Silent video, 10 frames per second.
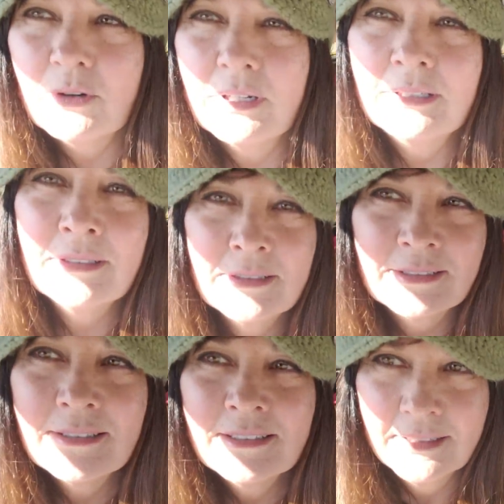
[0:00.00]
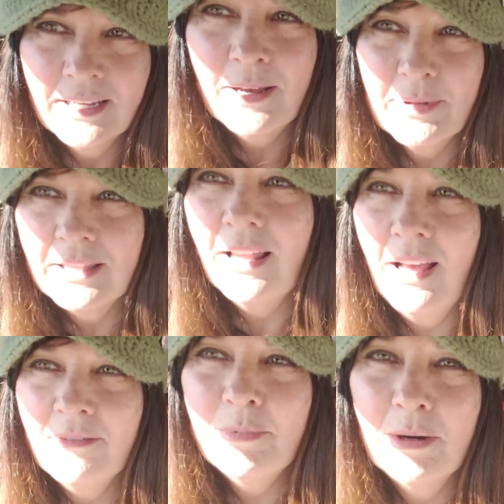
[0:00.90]
recording. I'm a
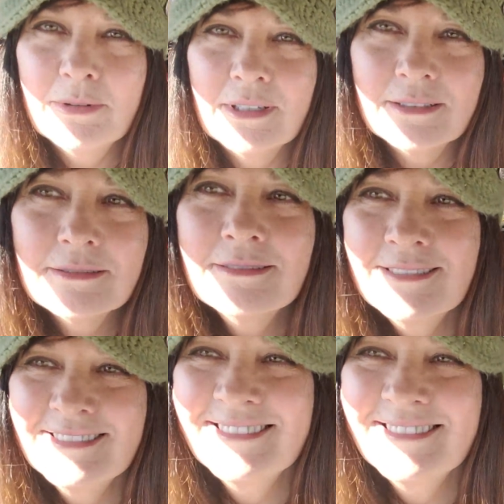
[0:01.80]
live bobblehead.